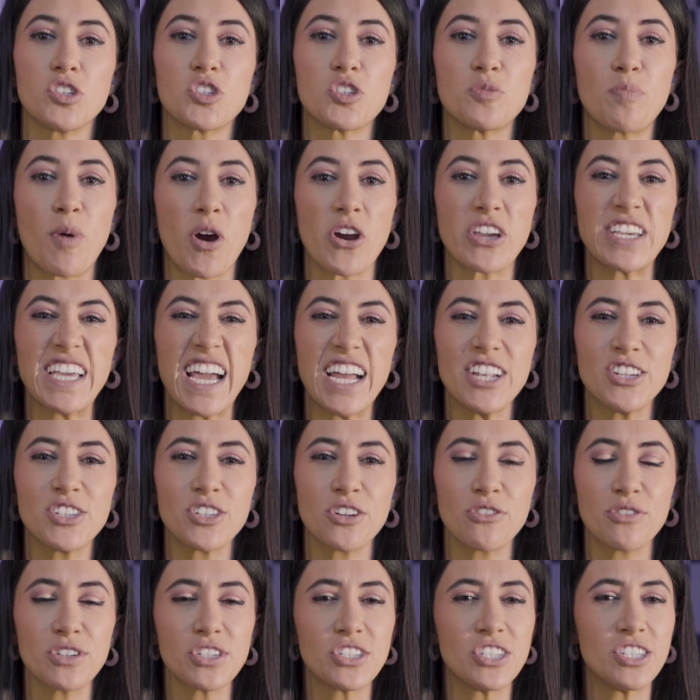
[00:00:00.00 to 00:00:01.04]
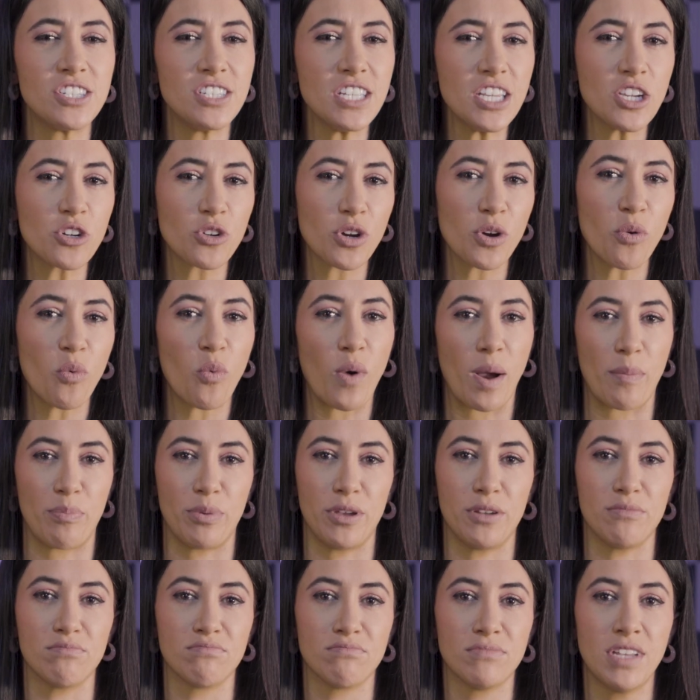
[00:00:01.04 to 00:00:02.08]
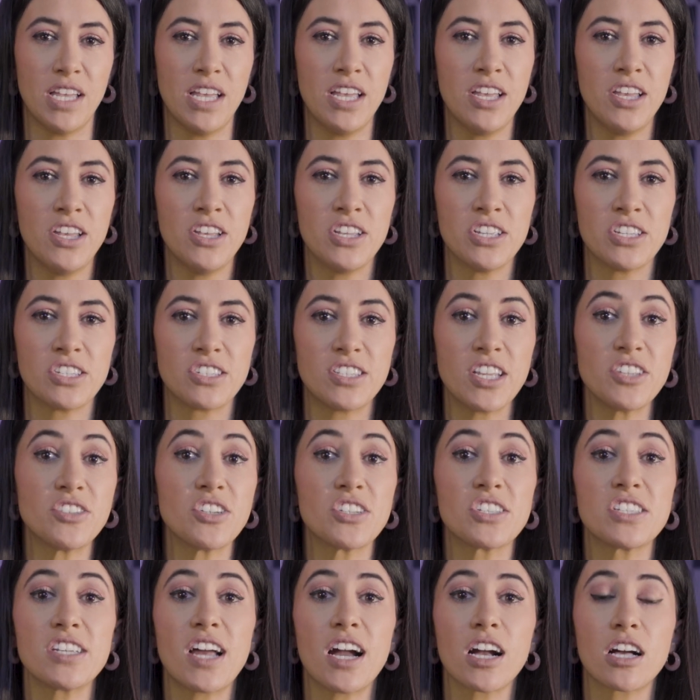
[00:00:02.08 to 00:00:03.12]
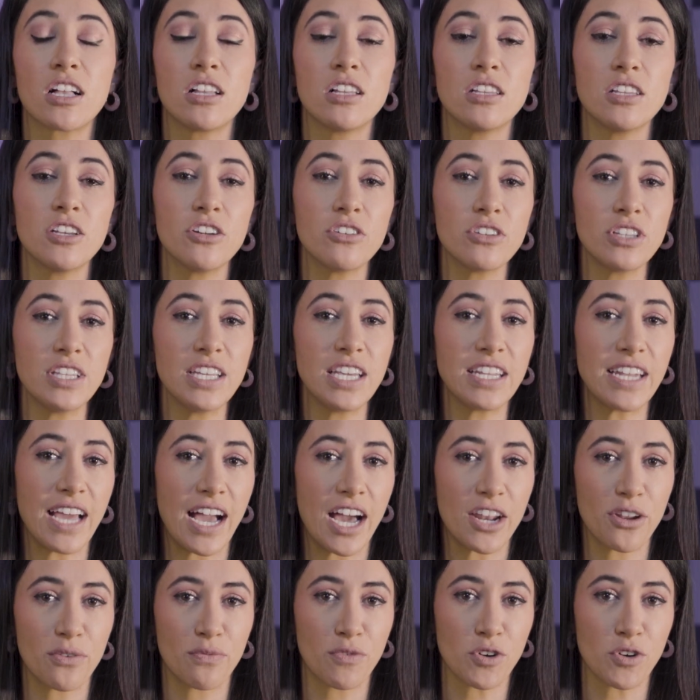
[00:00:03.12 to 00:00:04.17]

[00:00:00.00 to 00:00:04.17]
Spark ads are a secret weapon. Since it's not clearly an ad at